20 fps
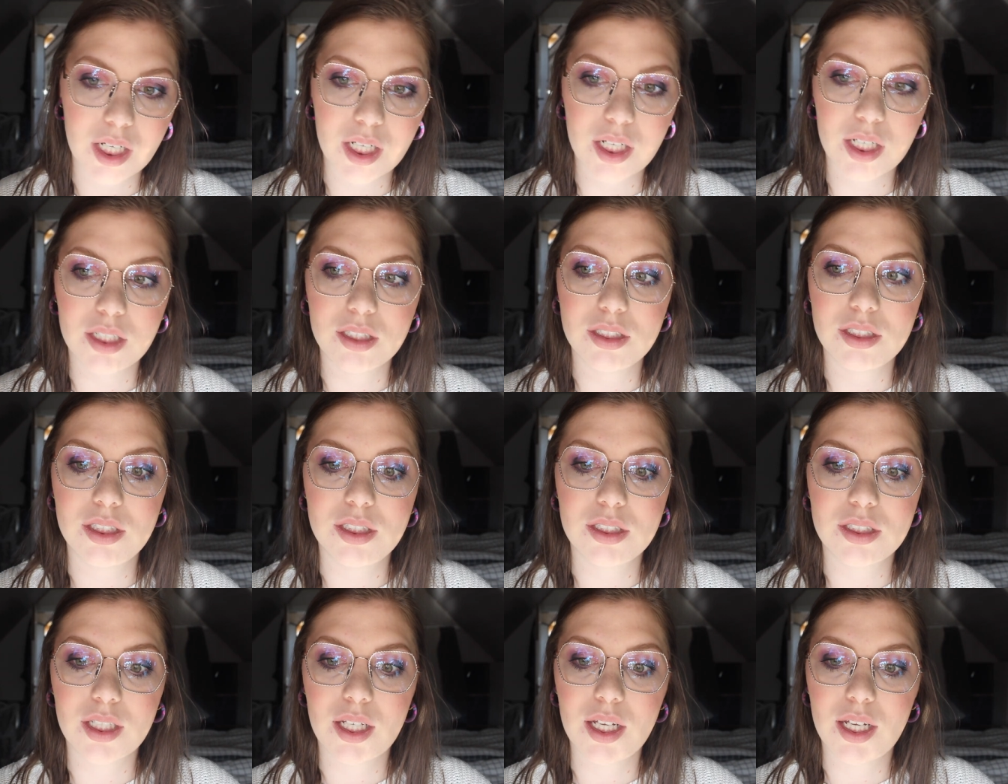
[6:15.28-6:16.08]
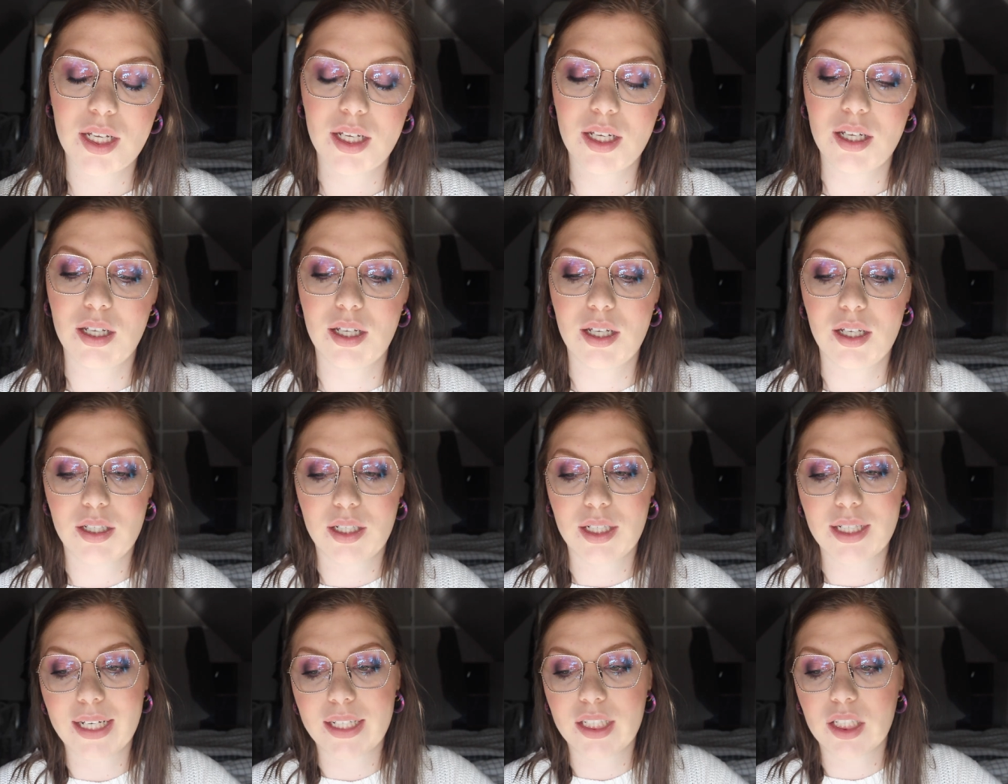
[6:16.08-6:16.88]
I need a
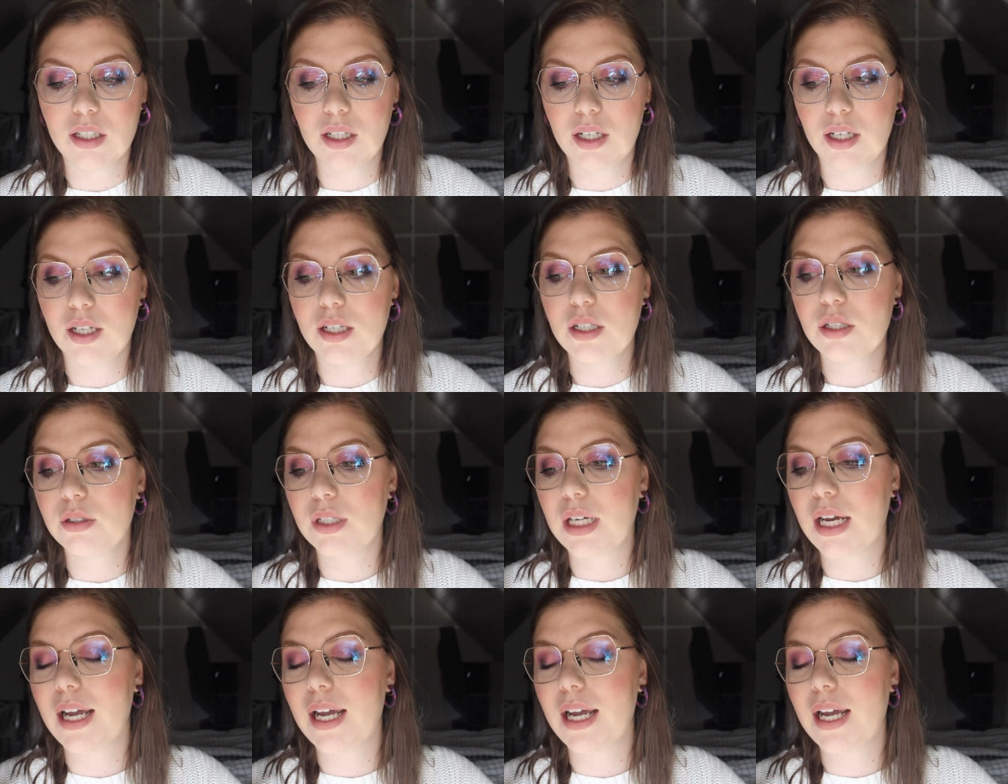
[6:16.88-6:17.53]
lighter color.